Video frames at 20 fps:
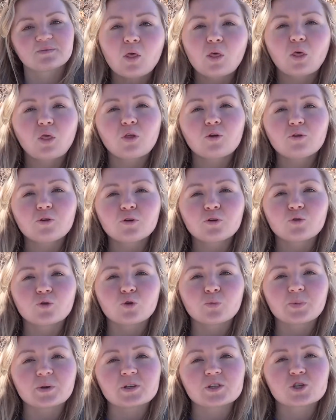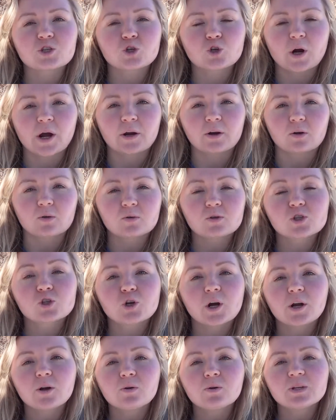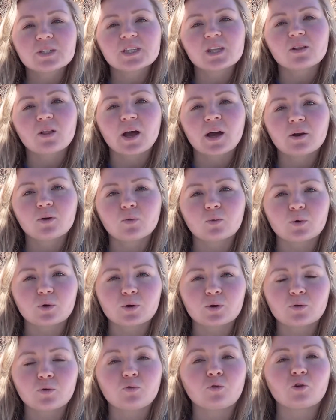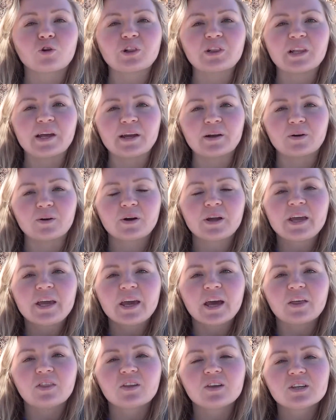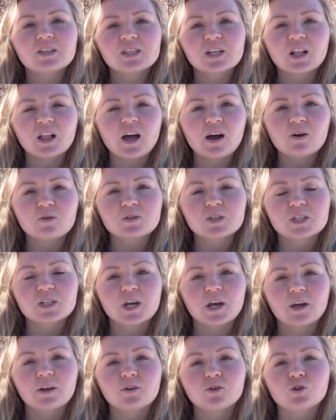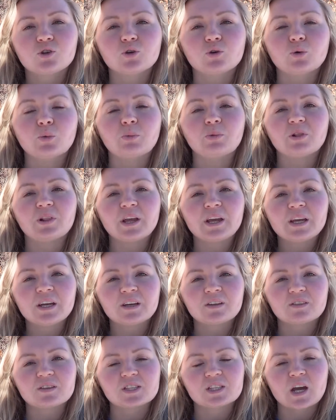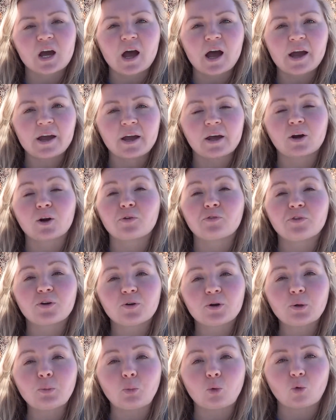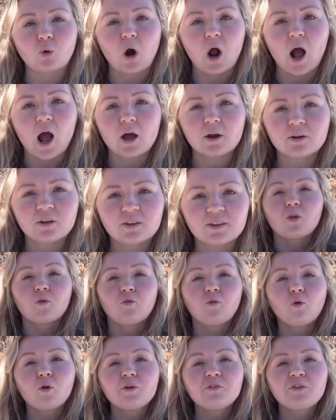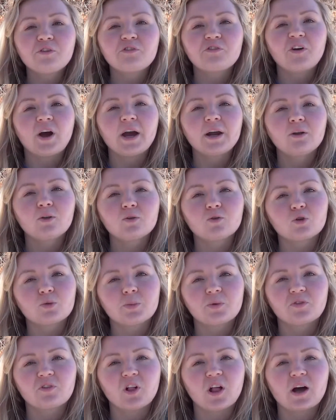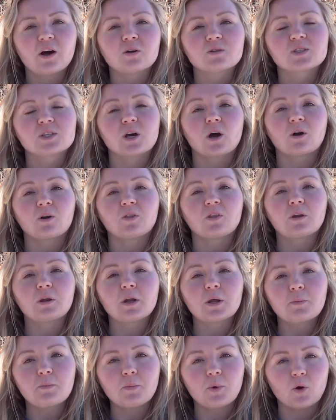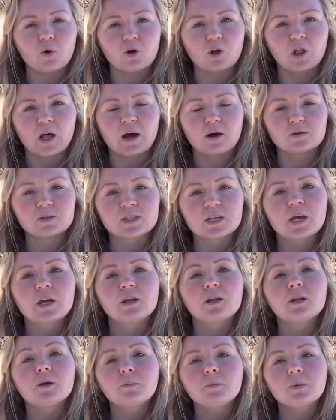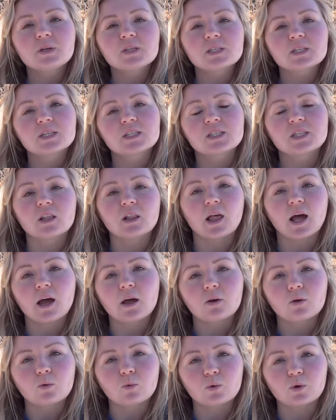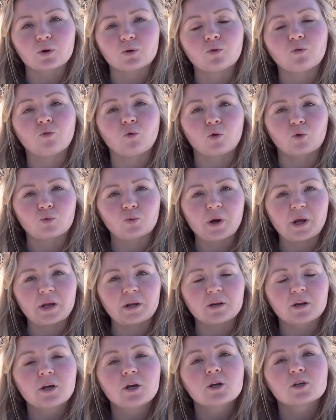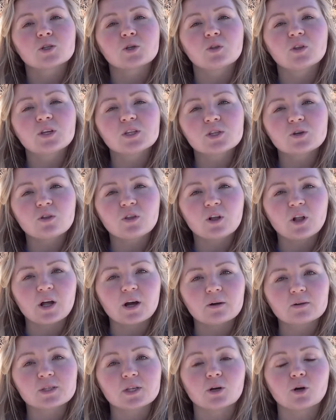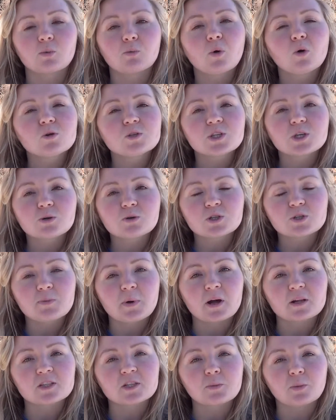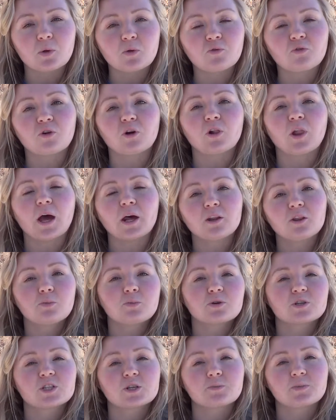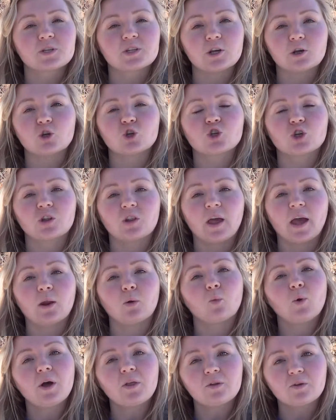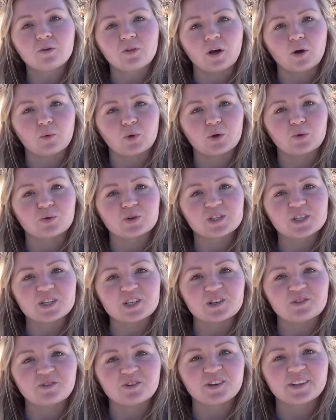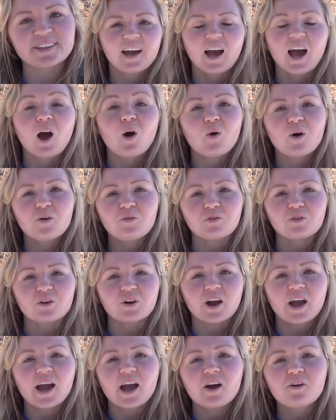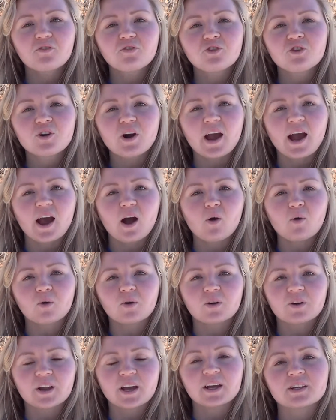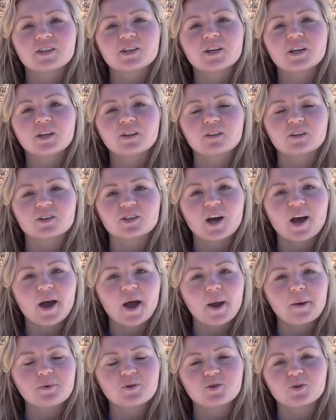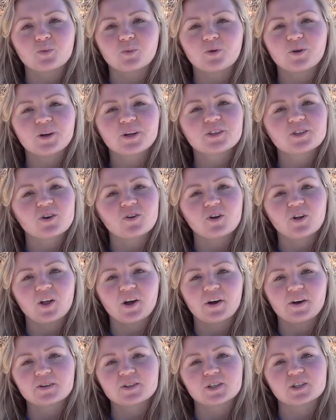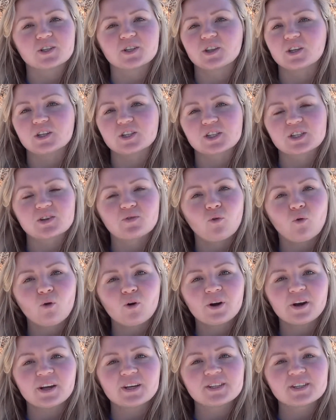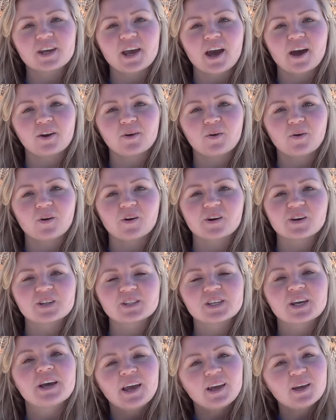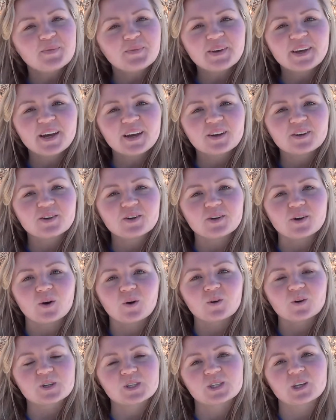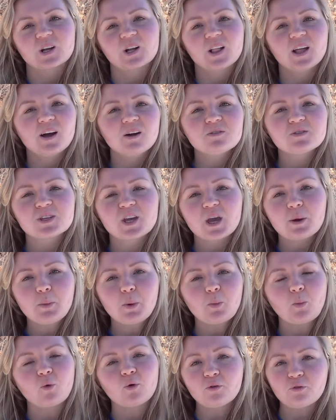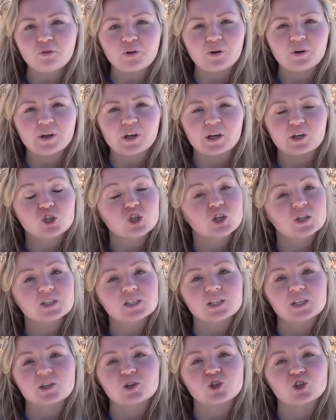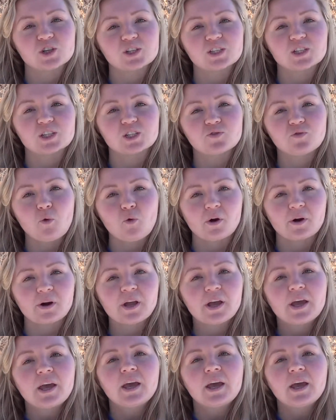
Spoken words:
The third group is strato. Strato is the Latin word for layer, and these clouds tend to blanket the sky and are very broad. The fourth and final group of clouds are the nimbo clouds. Nimbus is the Latin word for rain. So these are the clouds that are mostly responsible for a lot of the precipitation and weather that we receive. However, after Howard taken the time to break down clouds into these 4 nice categories, he began to notice that clouds came in more variations than just these 4.